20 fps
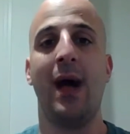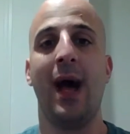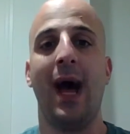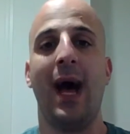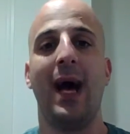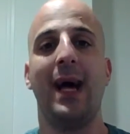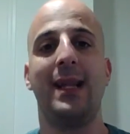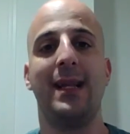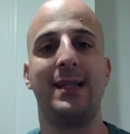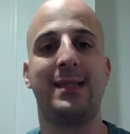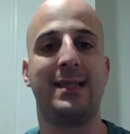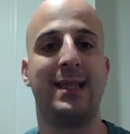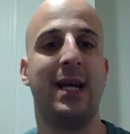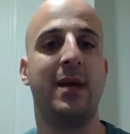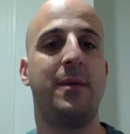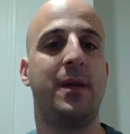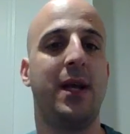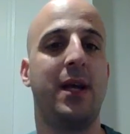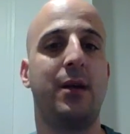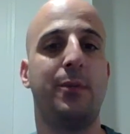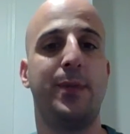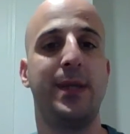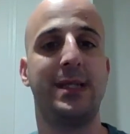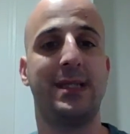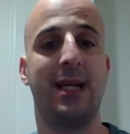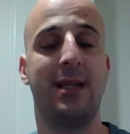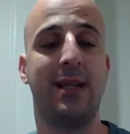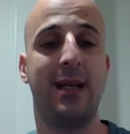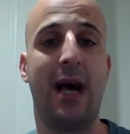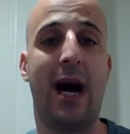And the same thing could be
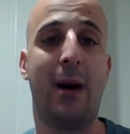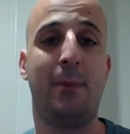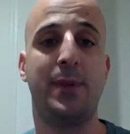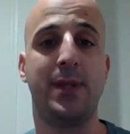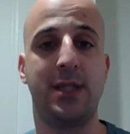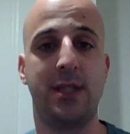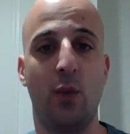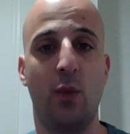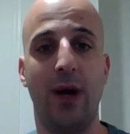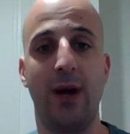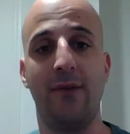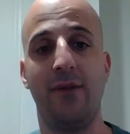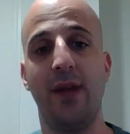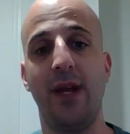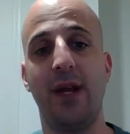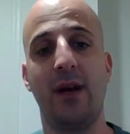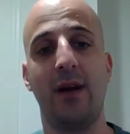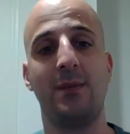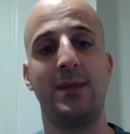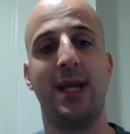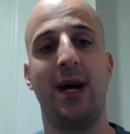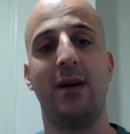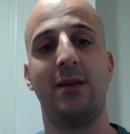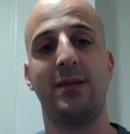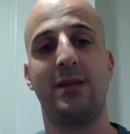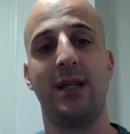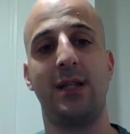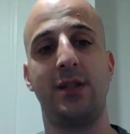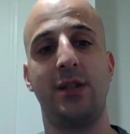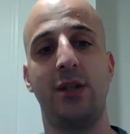said the opposite way. If he comes out and
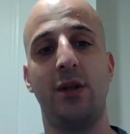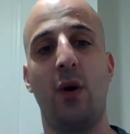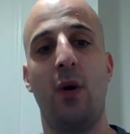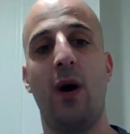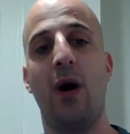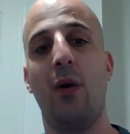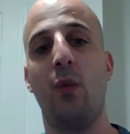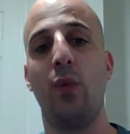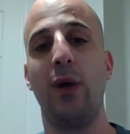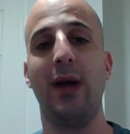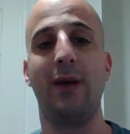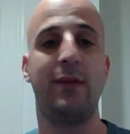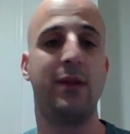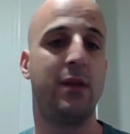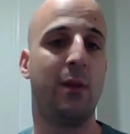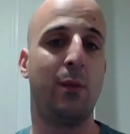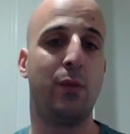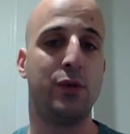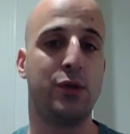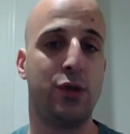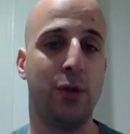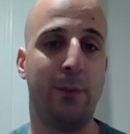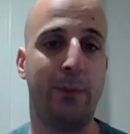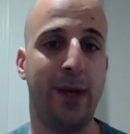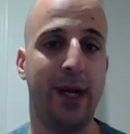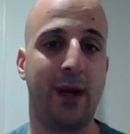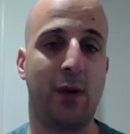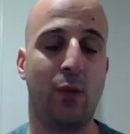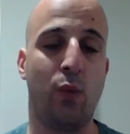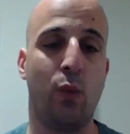says, you know what, we have the number two
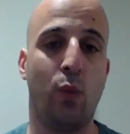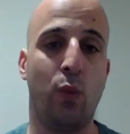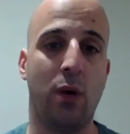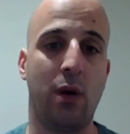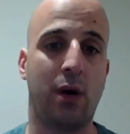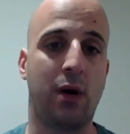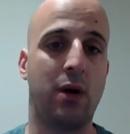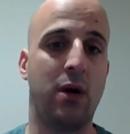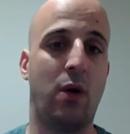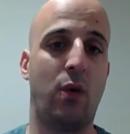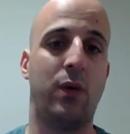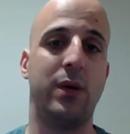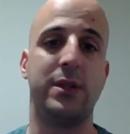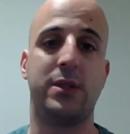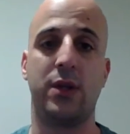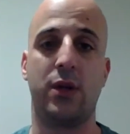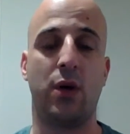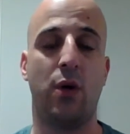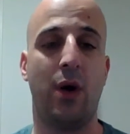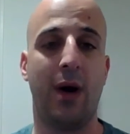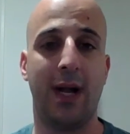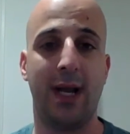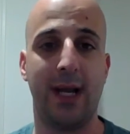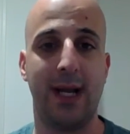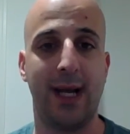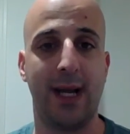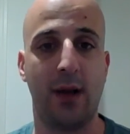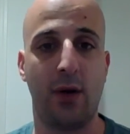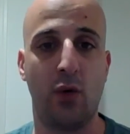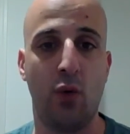pick, we're going to go ahead and
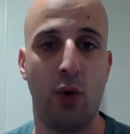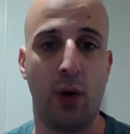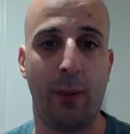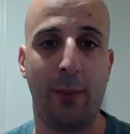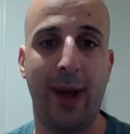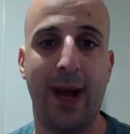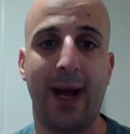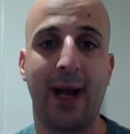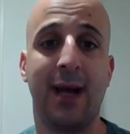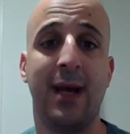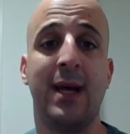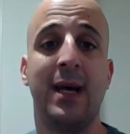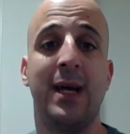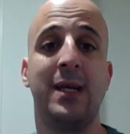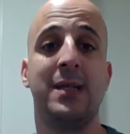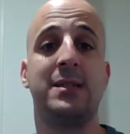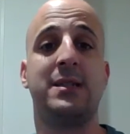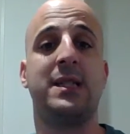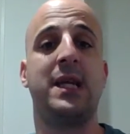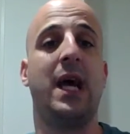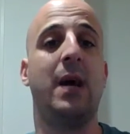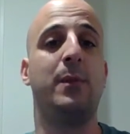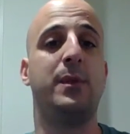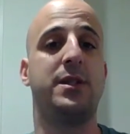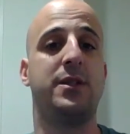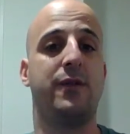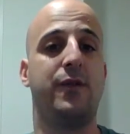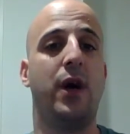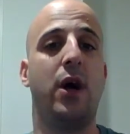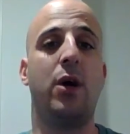get a quarterback. Sam is
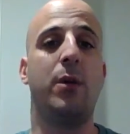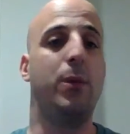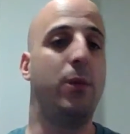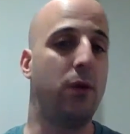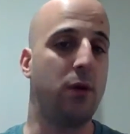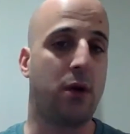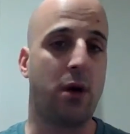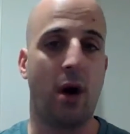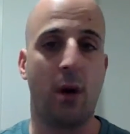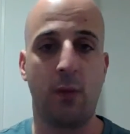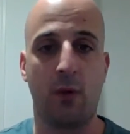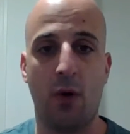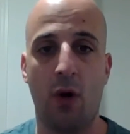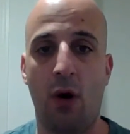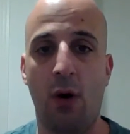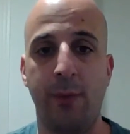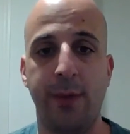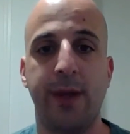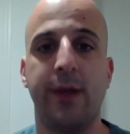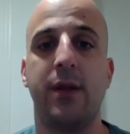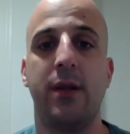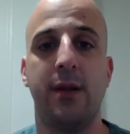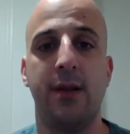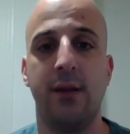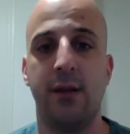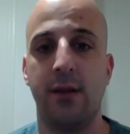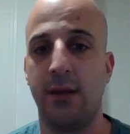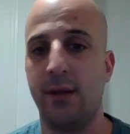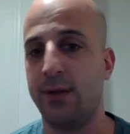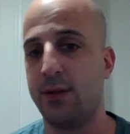available. Come call me
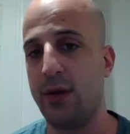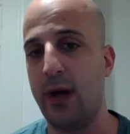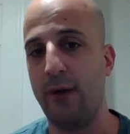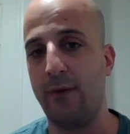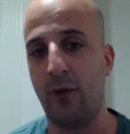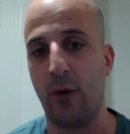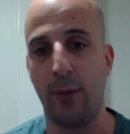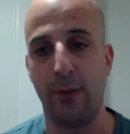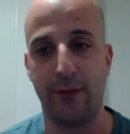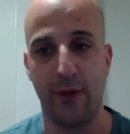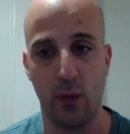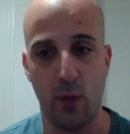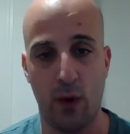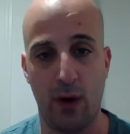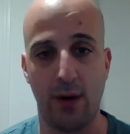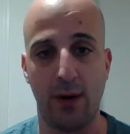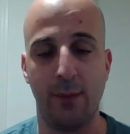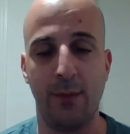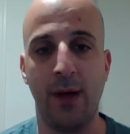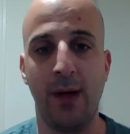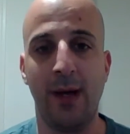to trade for him if you want him.